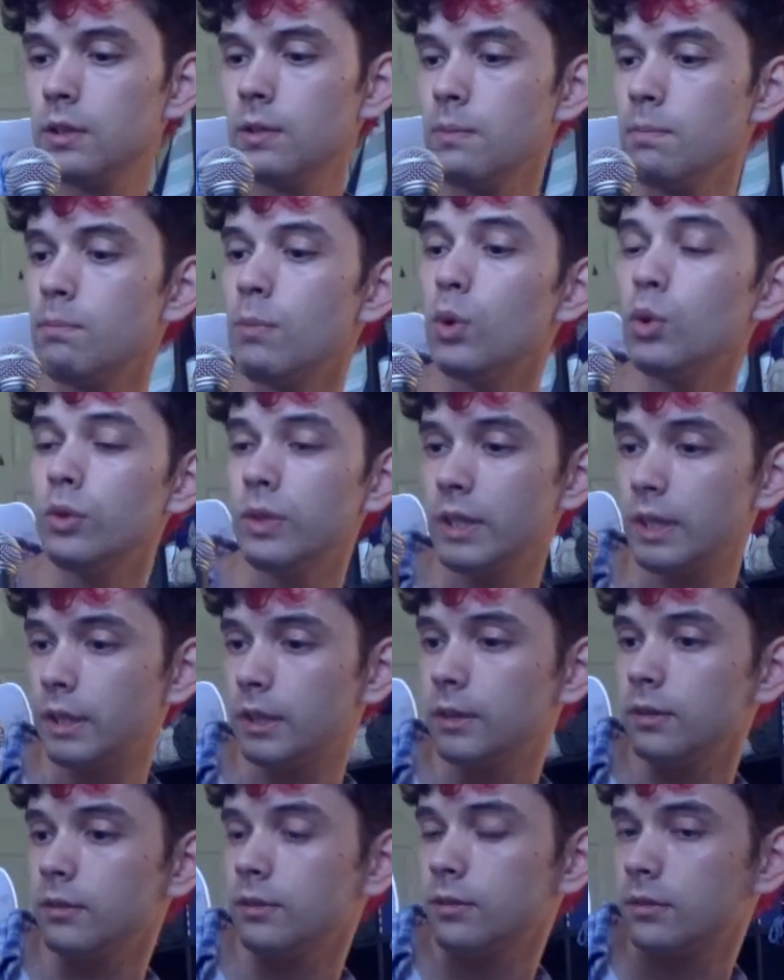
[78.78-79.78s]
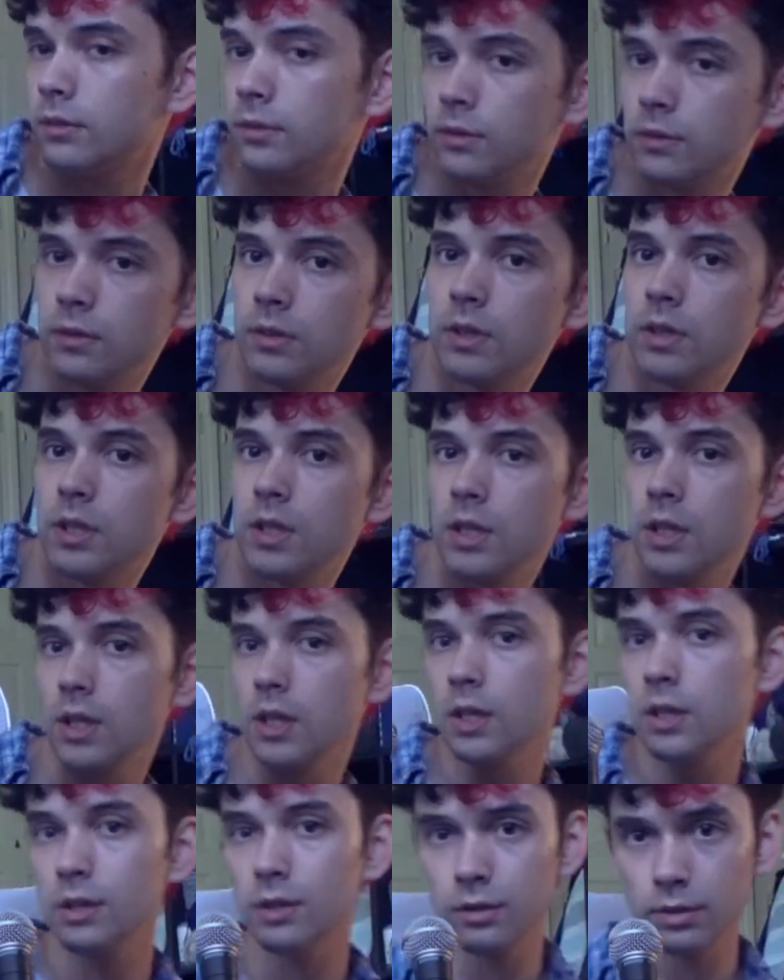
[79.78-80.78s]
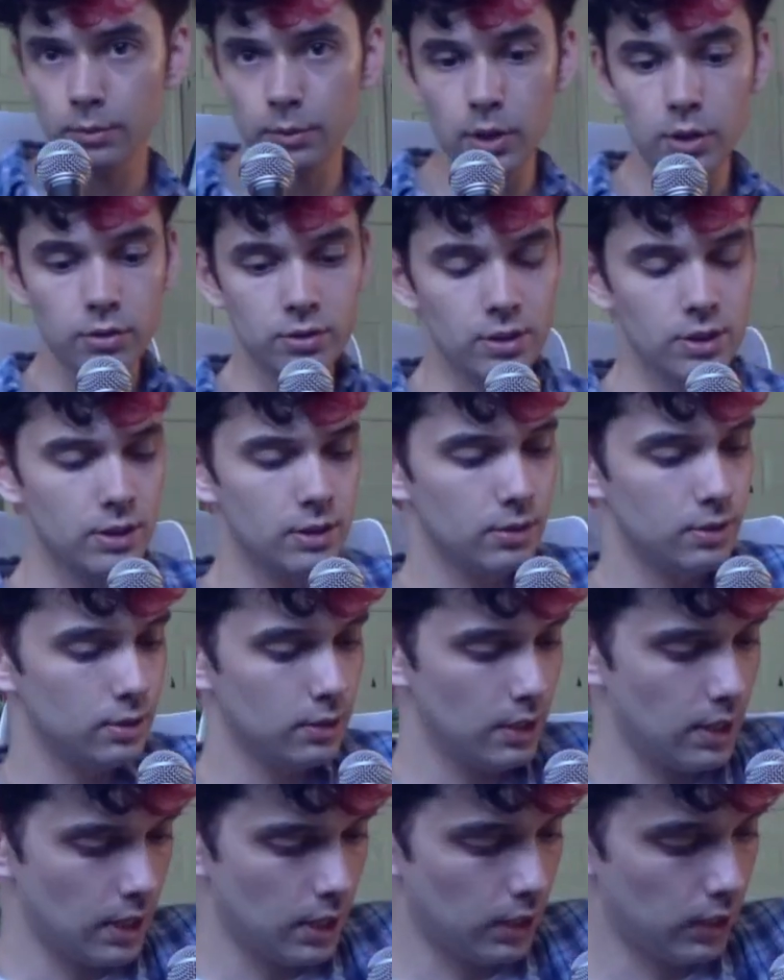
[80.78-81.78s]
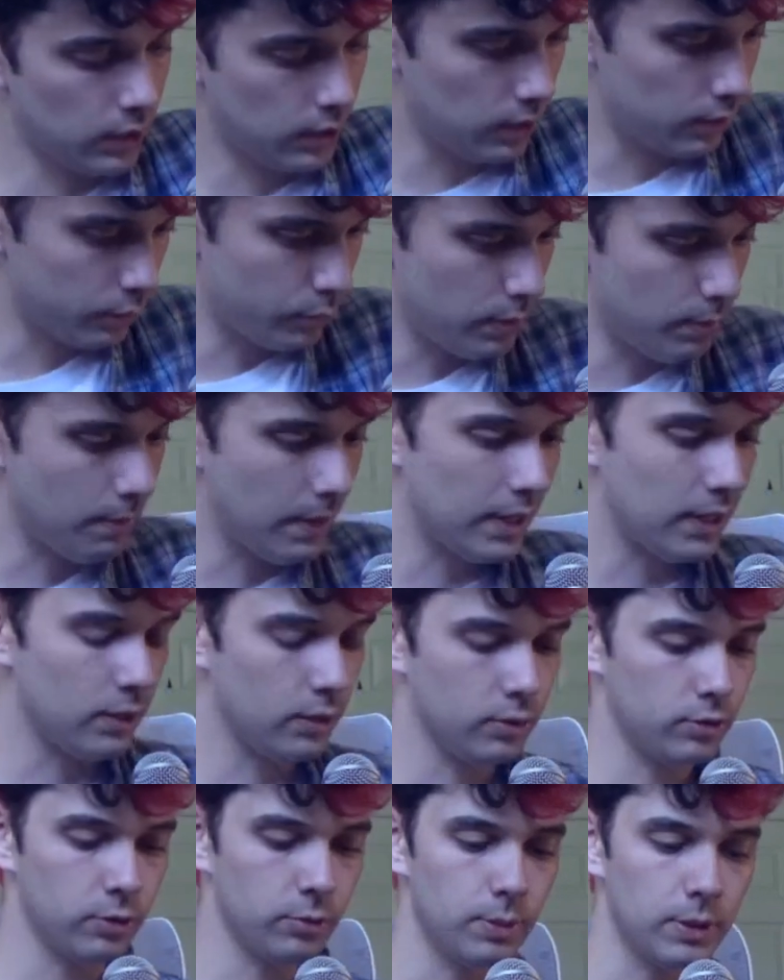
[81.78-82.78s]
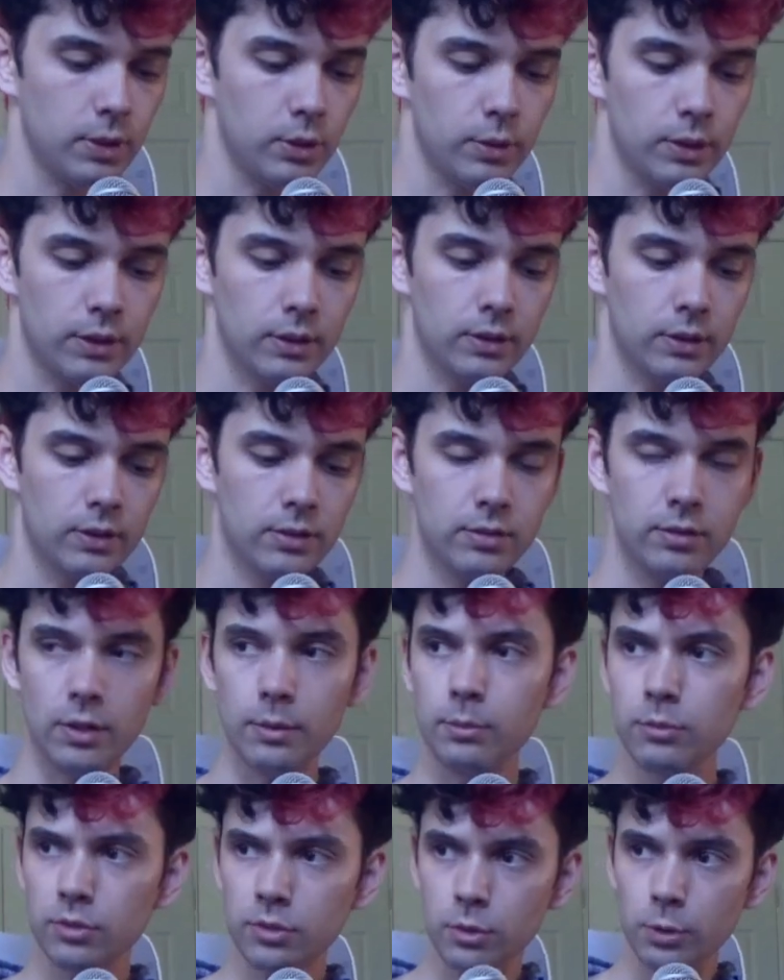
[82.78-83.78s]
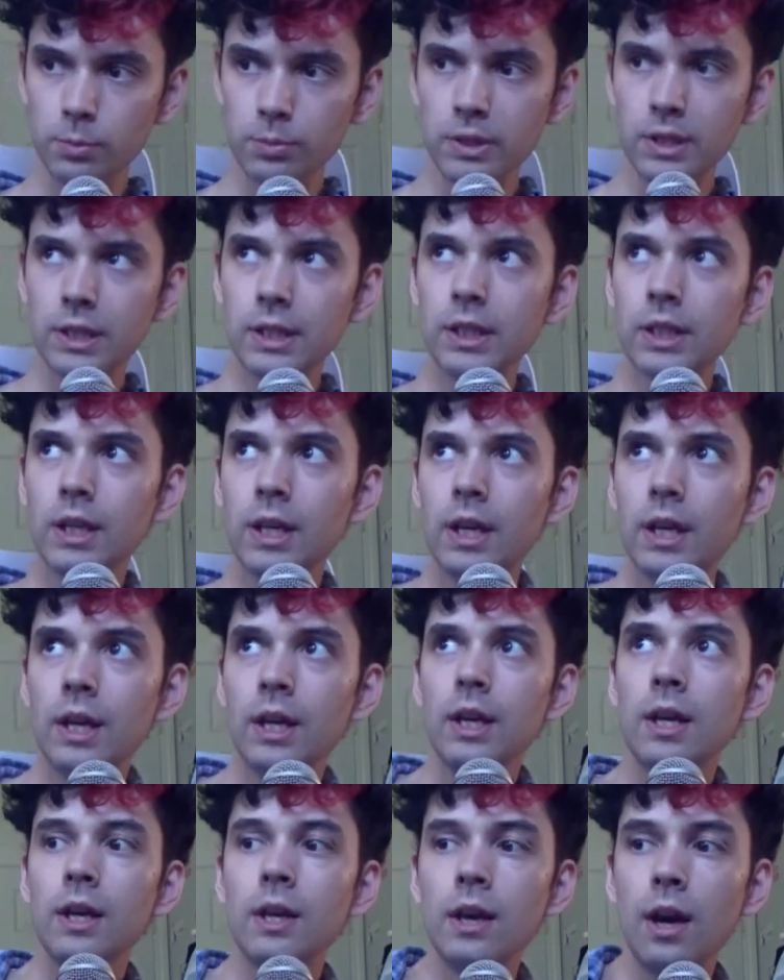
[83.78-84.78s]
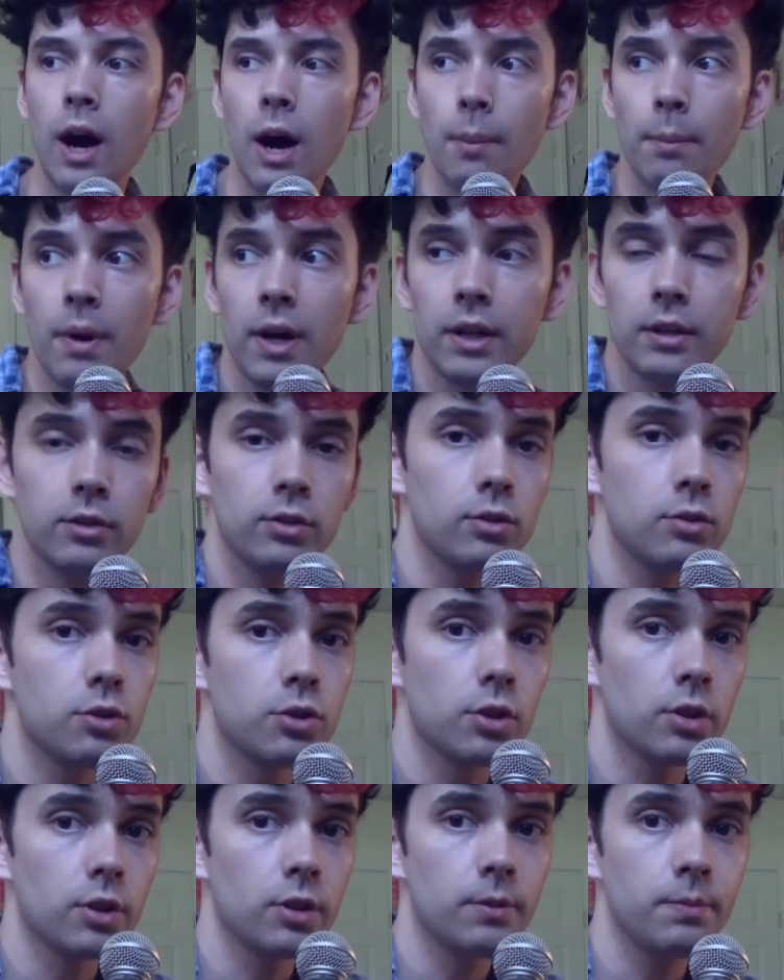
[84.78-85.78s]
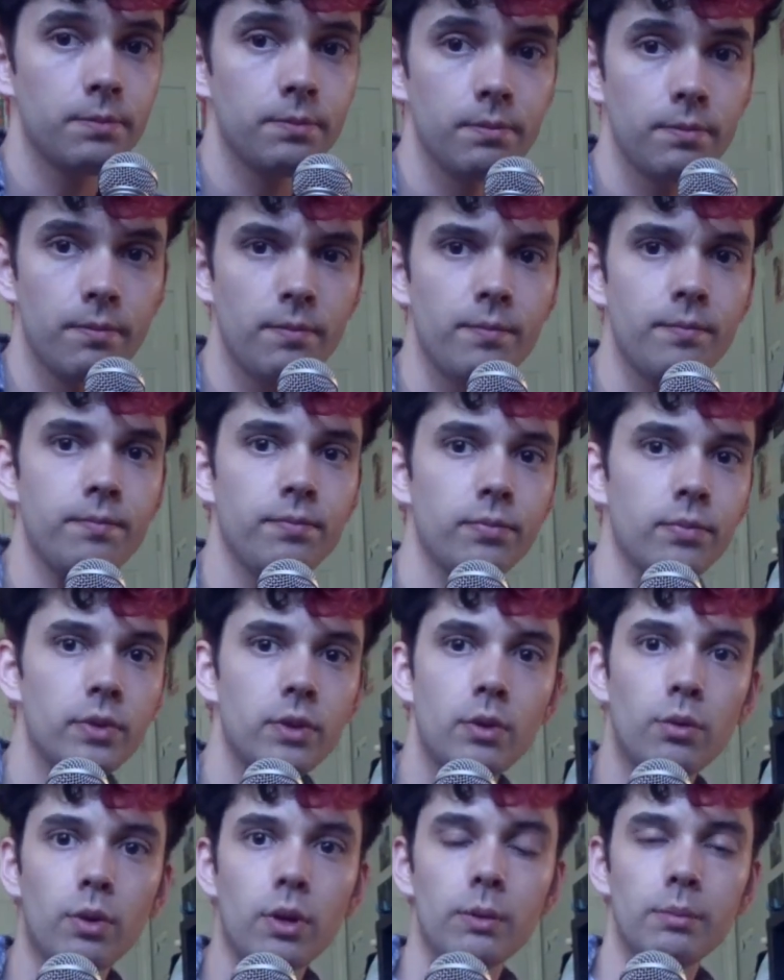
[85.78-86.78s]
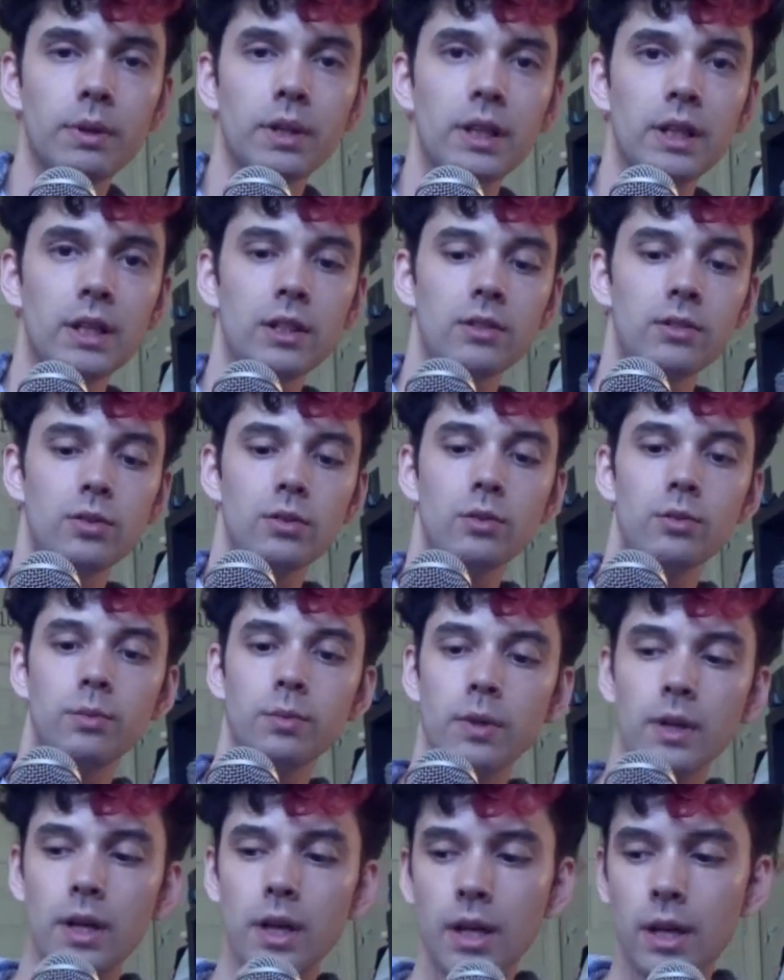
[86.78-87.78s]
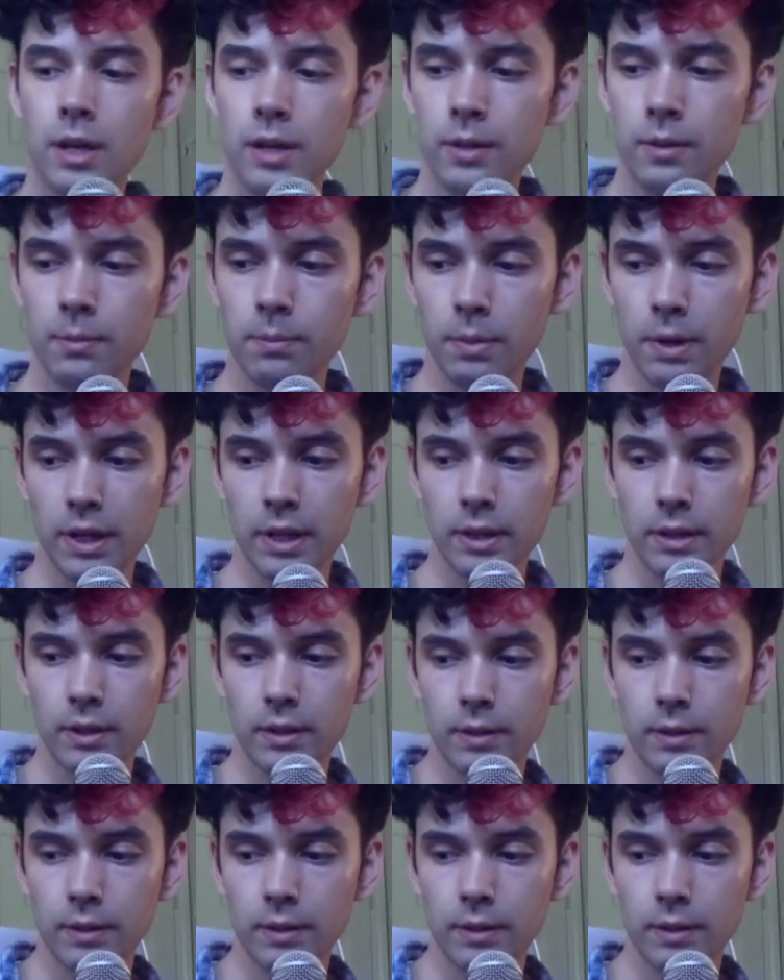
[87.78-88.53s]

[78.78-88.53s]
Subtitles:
molding some ghosties, and we might also be doing some sculpting. I'm not too sure what I'm going to get to, but